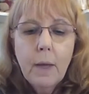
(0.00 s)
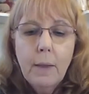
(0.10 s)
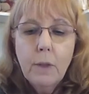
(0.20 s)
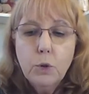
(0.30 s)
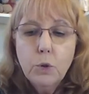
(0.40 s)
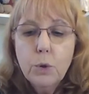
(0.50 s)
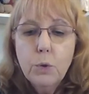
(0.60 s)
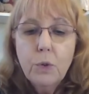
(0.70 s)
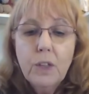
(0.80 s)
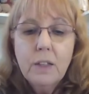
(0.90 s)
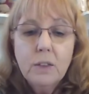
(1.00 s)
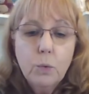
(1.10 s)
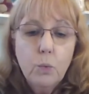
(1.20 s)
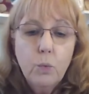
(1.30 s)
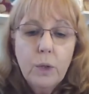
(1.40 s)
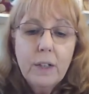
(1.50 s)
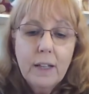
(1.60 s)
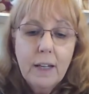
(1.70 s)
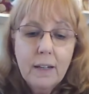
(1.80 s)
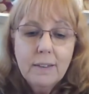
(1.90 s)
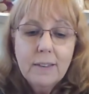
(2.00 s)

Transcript: And the truth is really